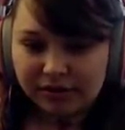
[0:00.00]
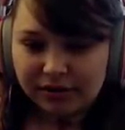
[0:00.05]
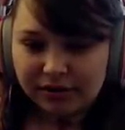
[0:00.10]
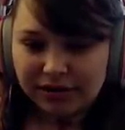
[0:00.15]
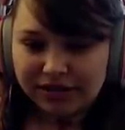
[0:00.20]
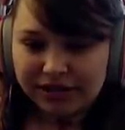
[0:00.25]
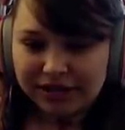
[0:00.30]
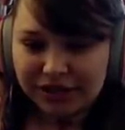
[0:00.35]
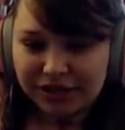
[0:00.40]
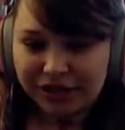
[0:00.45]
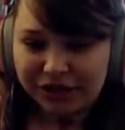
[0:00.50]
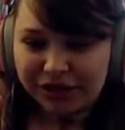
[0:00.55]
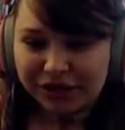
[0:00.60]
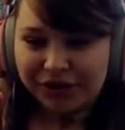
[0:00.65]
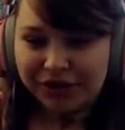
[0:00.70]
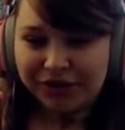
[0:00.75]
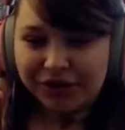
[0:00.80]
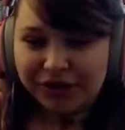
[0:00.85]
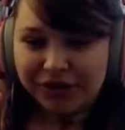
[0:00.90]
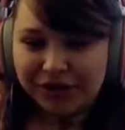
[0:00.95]
Cause you're
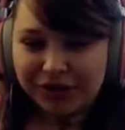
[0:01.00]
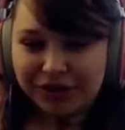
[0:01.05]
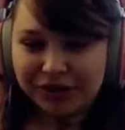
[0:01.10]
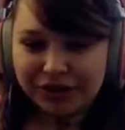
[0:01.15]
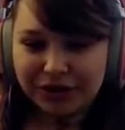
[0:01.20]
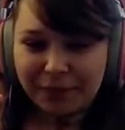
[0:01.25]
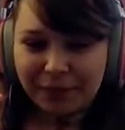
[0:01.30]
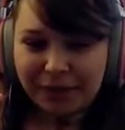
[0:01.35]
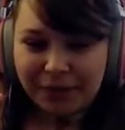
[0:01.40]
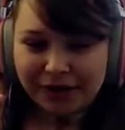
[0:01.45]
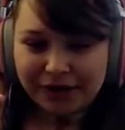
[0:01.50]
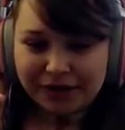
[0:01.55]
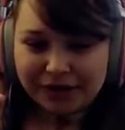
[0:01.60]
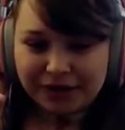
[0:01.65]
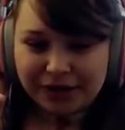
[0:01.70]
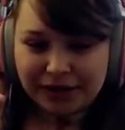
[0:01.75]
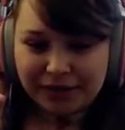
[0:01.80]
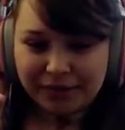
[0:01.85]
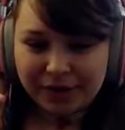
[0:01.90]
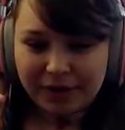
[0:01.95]
you're the better
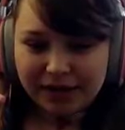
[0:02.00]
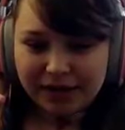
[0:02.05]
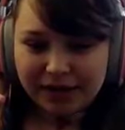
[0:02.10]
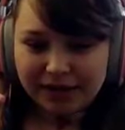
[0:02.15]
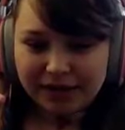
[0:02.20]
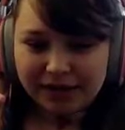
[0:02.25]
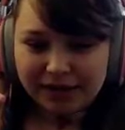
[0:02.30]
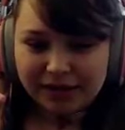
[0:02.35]
teammate.